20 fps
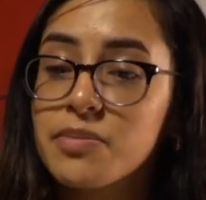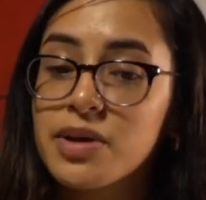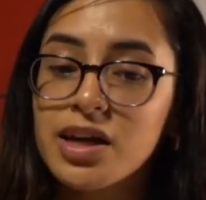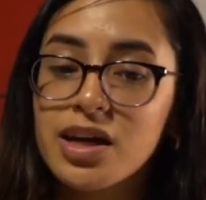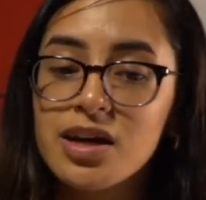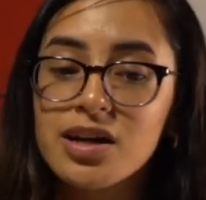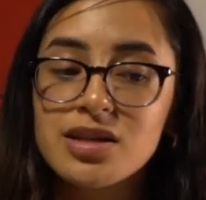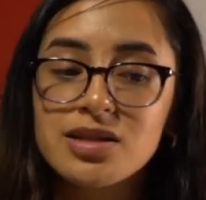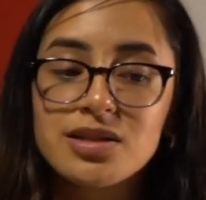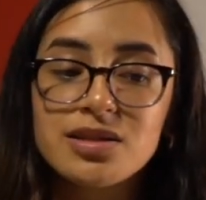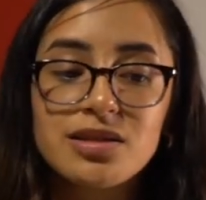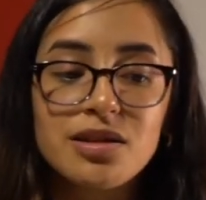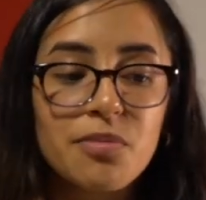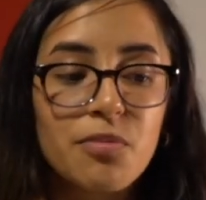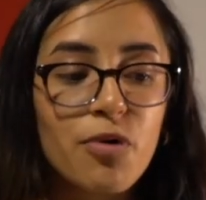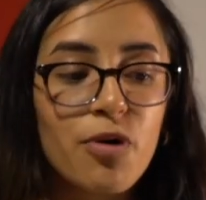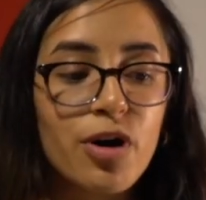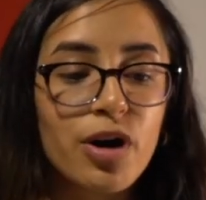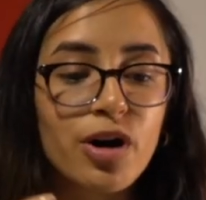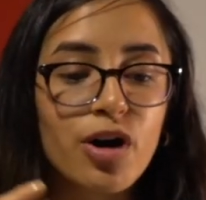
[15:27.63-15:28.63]
because the
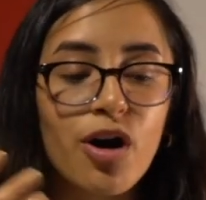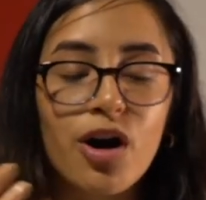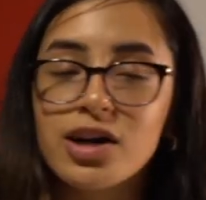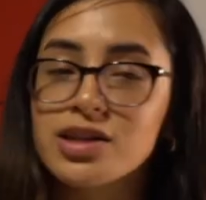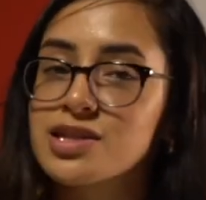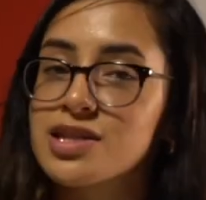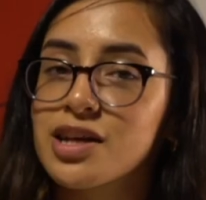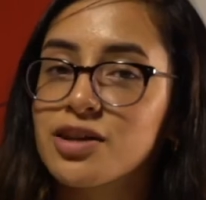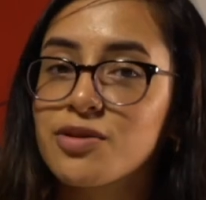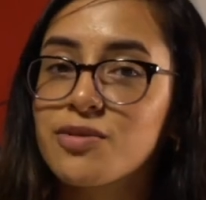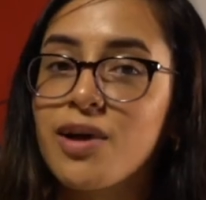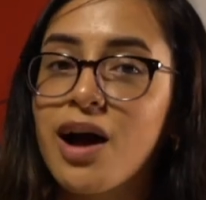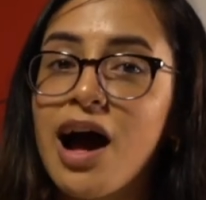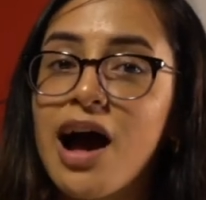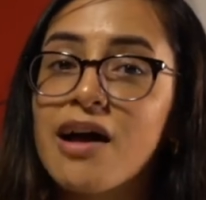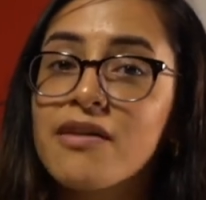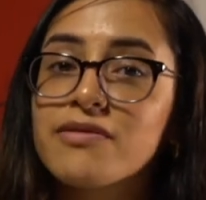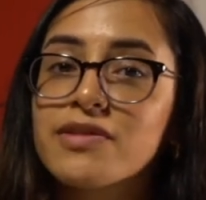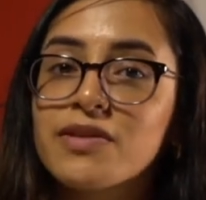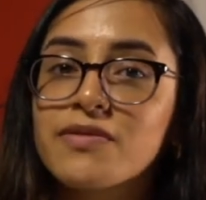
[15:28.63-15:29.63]
more cards that you
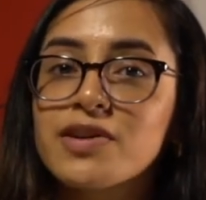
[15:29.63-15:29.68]
have,